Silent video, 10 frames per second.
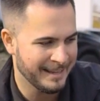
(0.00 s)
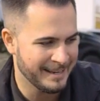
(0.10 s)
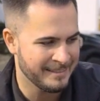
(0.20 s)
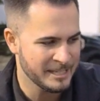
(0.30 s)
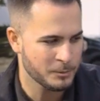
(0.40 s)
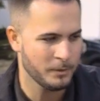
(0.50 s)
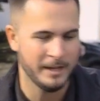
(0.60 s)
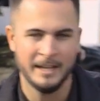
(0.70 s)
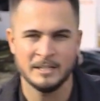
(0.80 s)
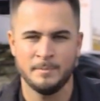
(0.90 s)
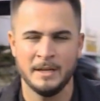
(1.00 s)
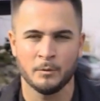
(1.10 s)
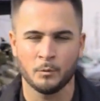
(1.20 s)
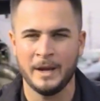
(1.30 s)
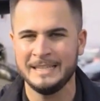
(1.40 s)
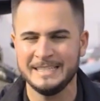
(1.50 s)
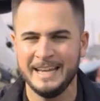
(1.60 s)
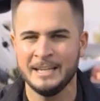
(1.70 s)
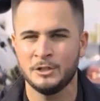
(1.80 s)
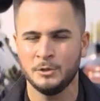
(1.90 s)
like this one is being right
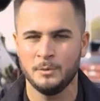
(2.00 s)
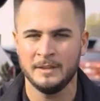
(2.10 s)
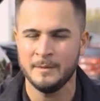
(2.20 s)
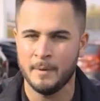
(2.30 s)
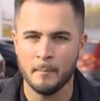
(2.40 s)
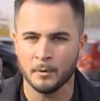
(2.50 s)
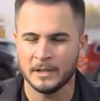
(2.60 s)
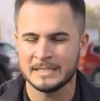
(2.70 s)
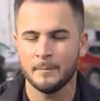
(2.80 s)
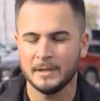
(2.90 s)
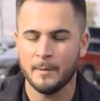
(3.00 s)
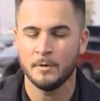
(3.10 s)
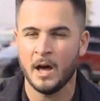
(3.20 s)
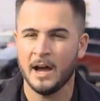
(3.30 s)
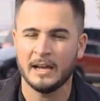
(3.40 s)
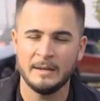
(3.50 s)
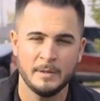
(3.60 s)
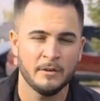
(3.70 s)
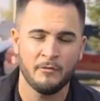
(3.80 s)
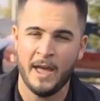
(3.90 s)
into the bumper. It's something I'm not going to
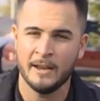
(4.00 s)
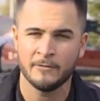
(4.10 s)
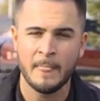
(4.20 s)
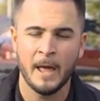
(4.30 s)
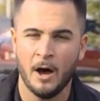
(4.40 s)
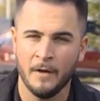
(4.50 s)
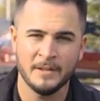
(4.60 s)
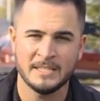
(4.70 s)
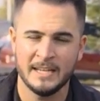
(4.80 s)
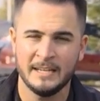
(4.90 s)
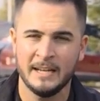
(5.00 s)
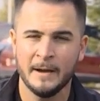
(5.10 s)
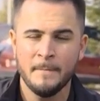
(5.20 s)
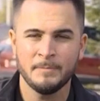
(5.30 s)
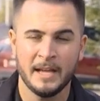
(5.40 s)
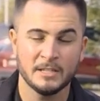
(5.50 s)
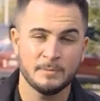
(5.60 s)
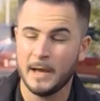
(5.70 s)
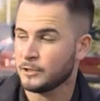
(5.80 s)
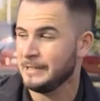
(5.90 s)
be a fan of on the Signia, and
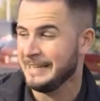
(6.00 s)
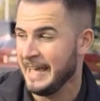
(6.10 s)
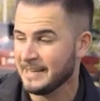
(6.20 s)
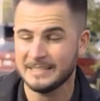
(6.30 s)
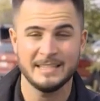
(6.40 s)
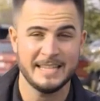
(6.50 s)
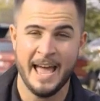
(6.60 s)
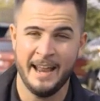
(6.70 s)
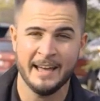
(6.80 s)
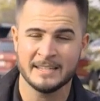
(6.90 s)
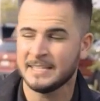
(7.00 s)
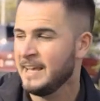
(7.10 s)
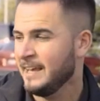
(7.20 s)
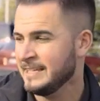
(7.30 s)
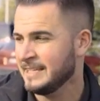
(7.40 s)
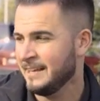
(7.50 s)
especially next to this NX, is